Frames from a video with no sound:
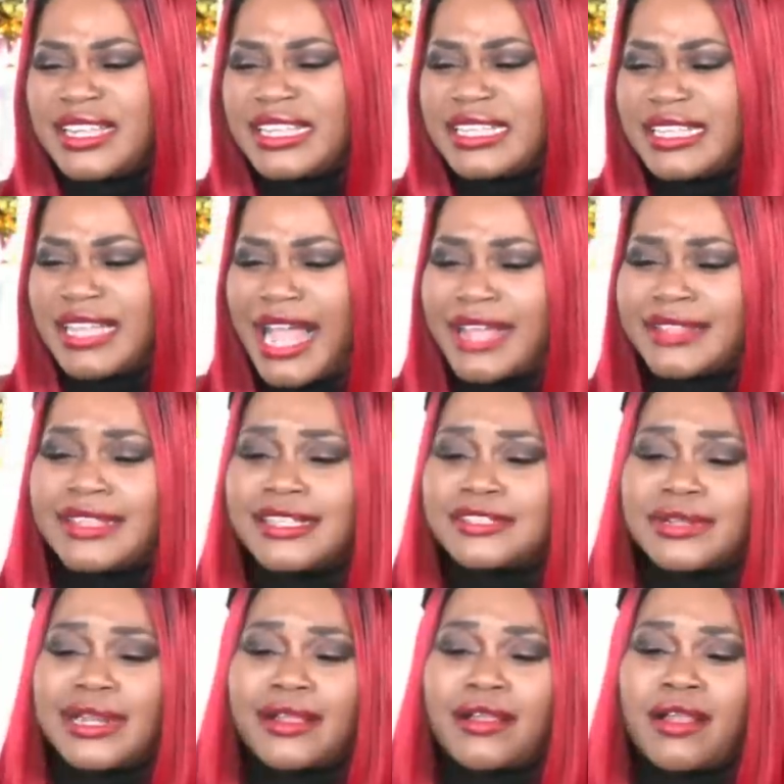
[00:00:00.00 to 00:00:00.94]

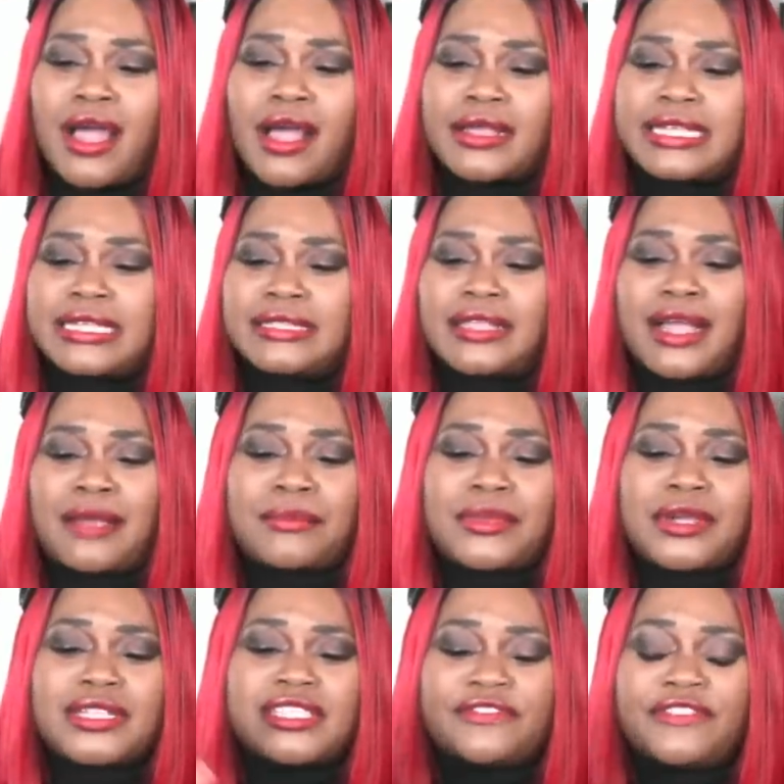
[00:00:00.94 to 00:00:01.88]
That's what I call Elon
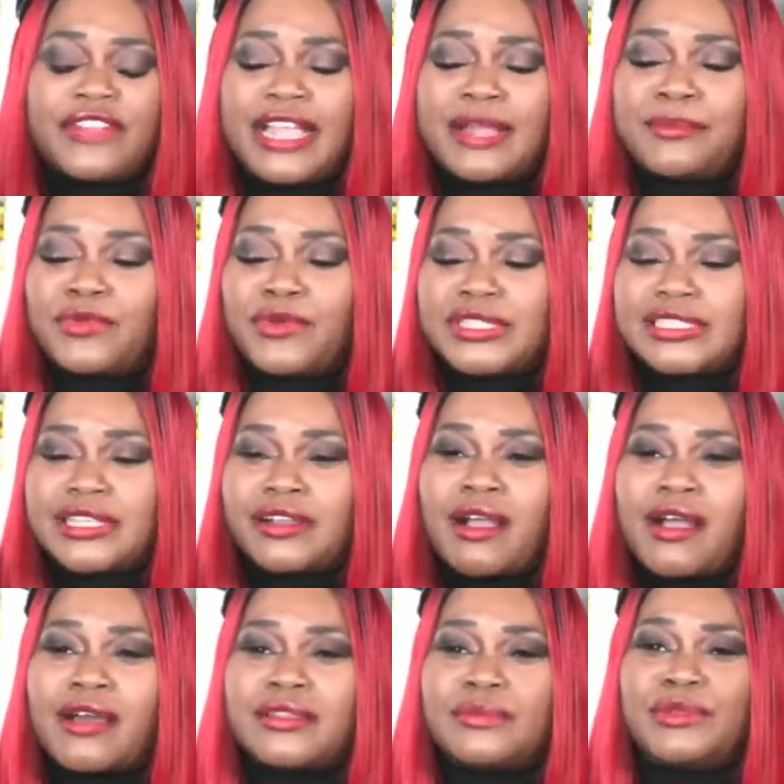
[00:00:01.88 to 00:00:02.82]
Musk fanboys. I
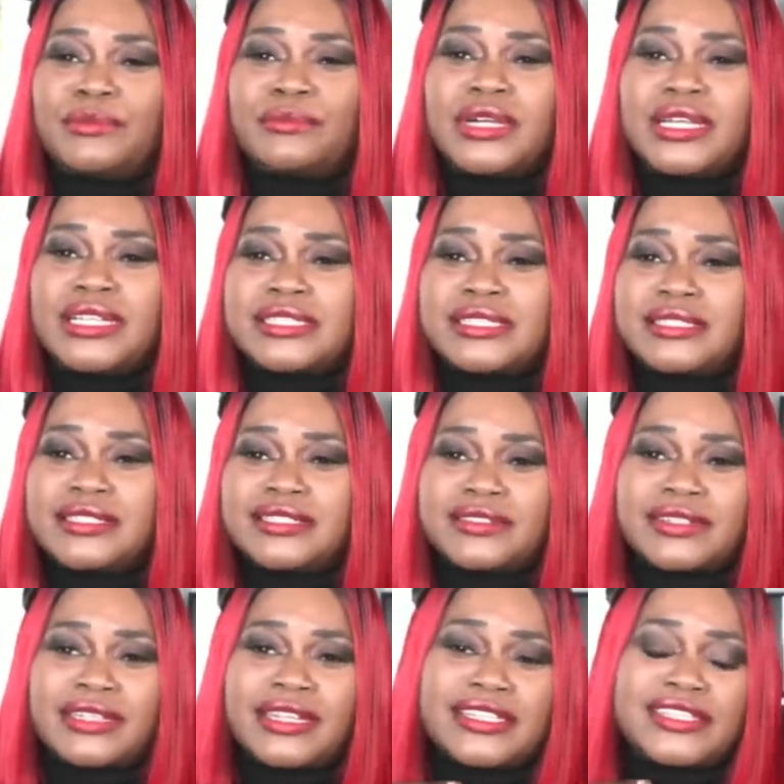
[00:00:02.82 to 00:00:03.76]
call them the musties,
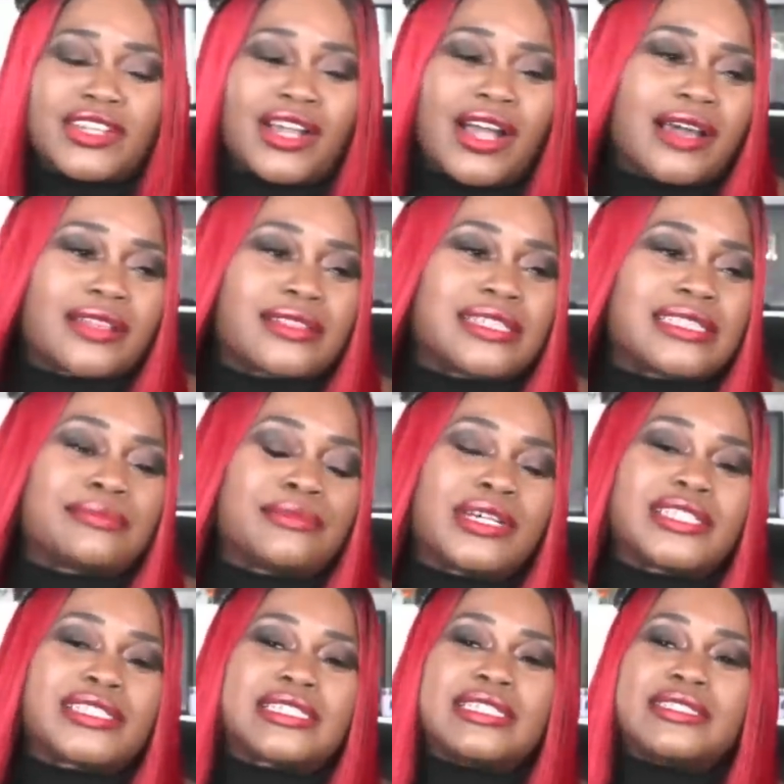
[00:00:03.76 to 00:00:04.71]
okay? So all these
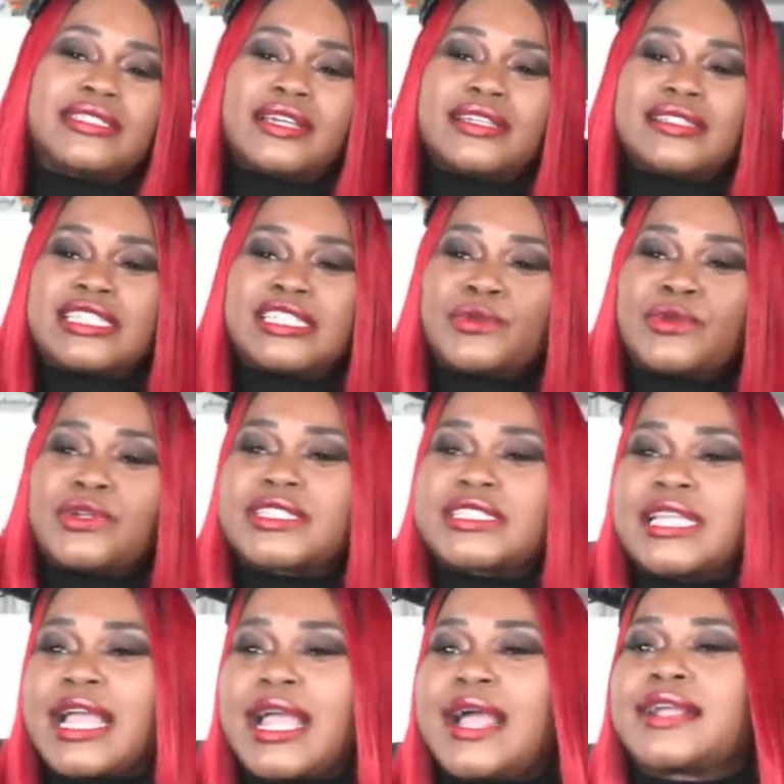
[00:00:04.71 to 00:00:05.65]
musty dusties were
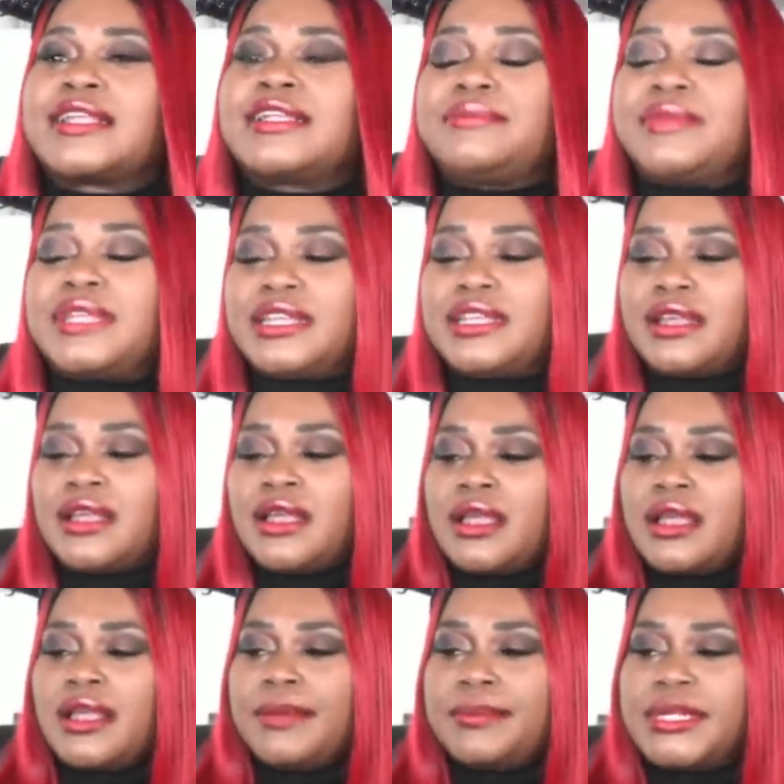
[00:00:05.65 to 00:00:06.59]
attacking me
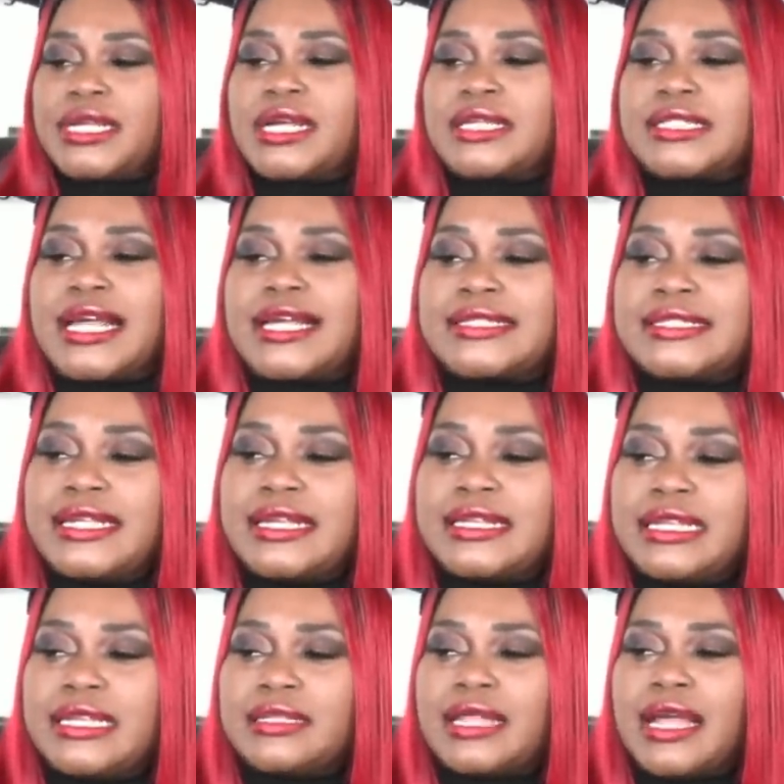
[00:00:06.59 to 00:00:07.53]
because I
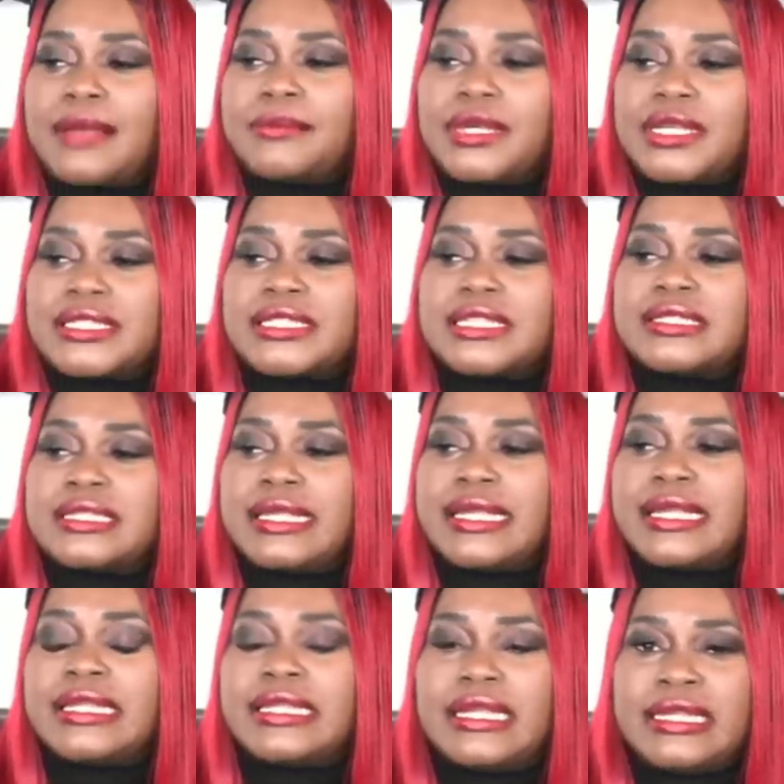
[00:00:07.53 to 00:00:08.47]
said Elon Musk is an
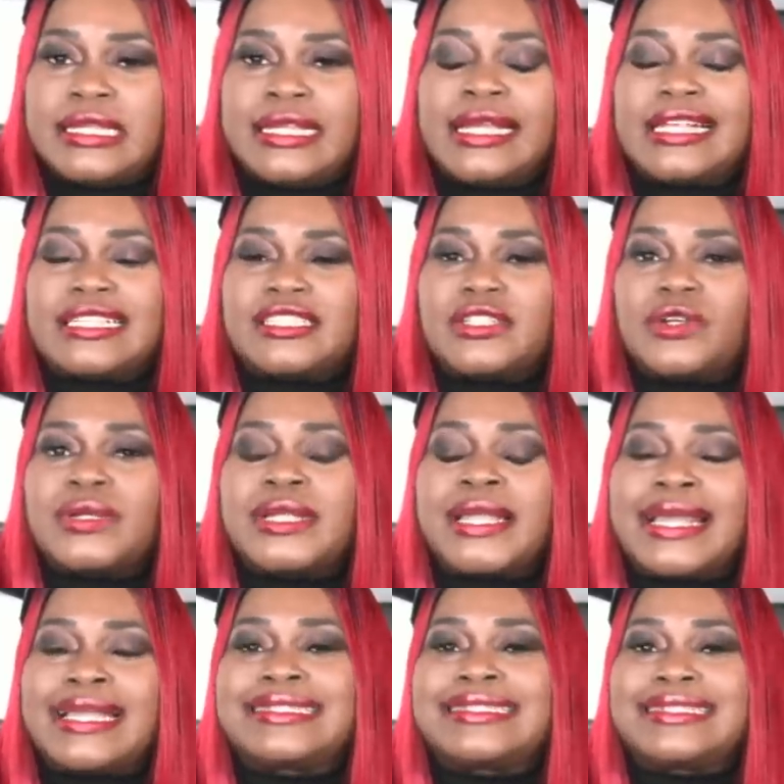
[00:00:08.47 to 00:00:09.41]
idiot. He has no
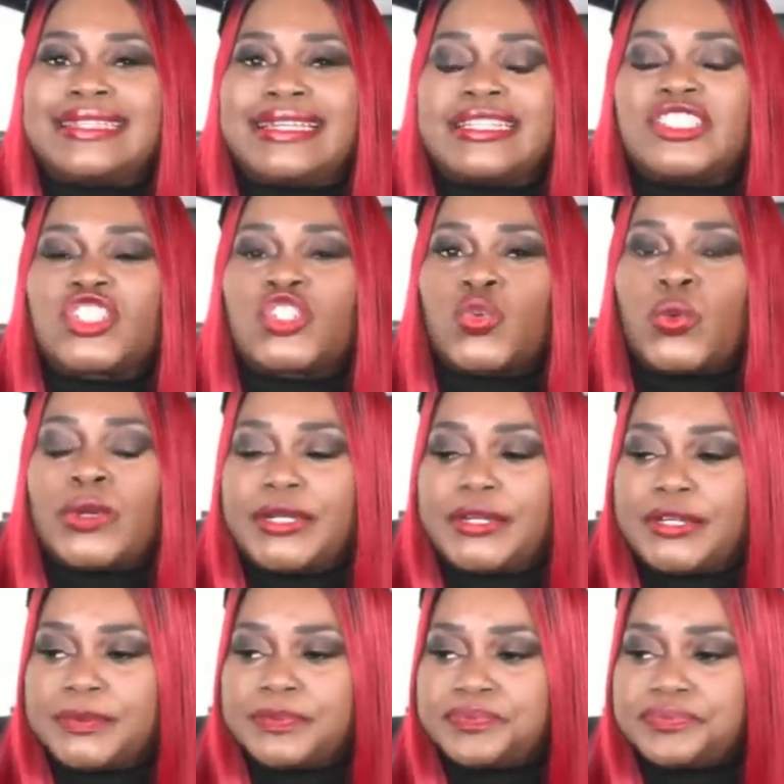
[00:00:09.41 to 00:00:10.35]
case against
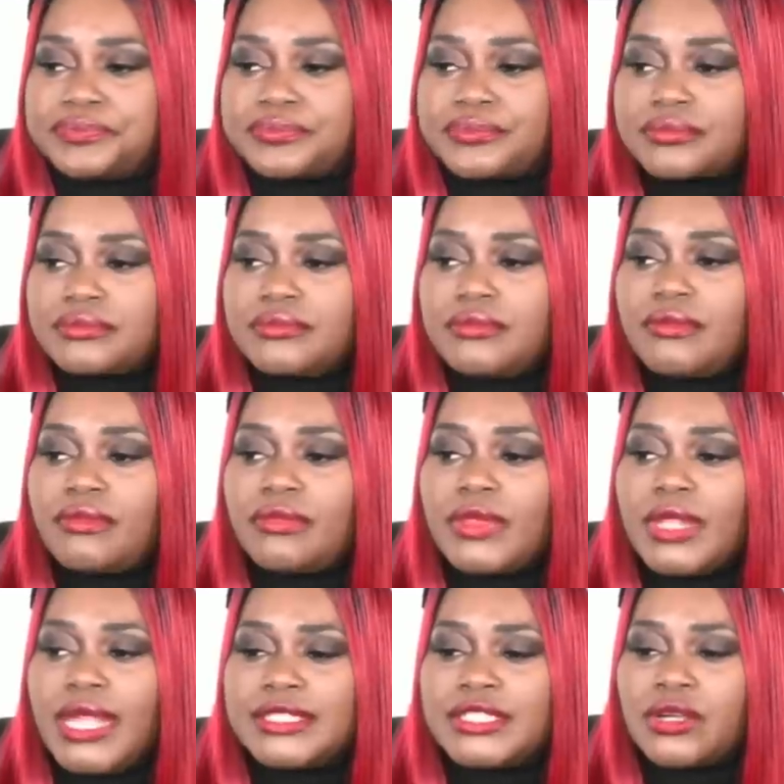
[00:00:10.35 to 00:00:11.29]
Twitter.
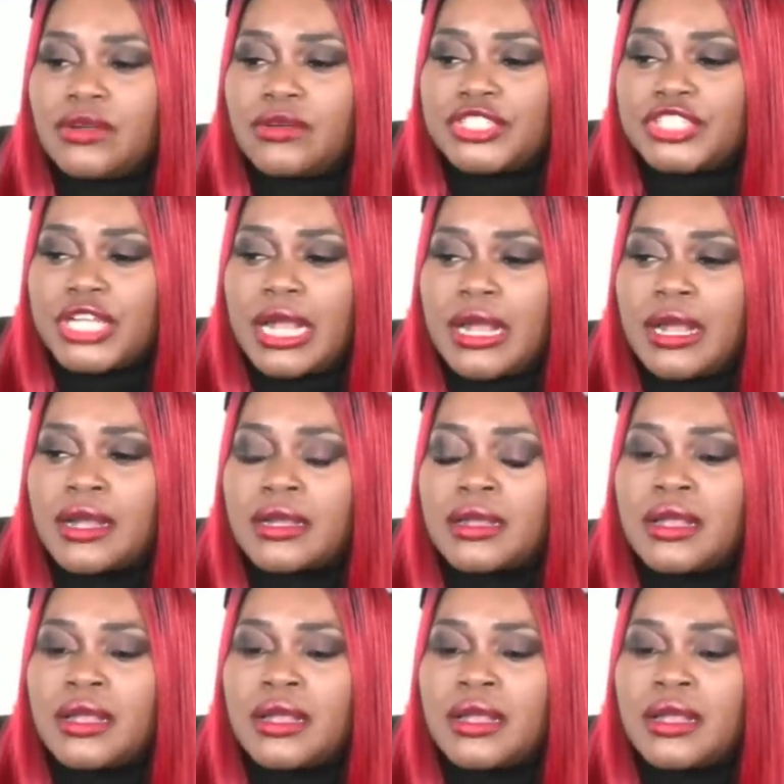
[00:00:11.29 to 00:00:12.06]
I told y'all